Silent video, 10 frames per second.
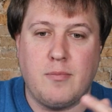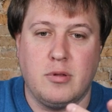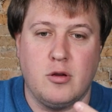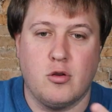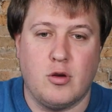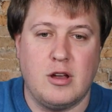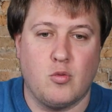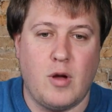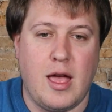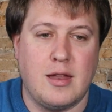blue, green,
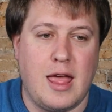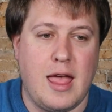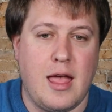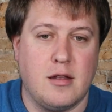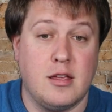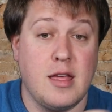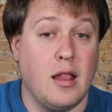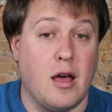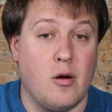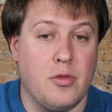red, and
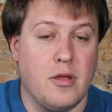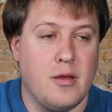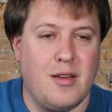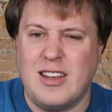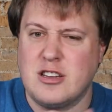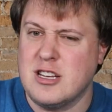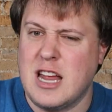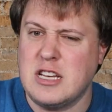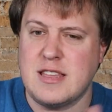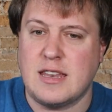yellow, eventually
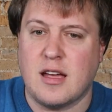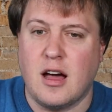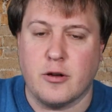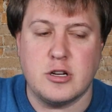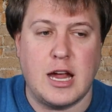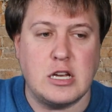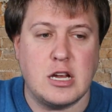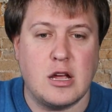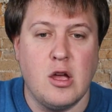changing that to color changing.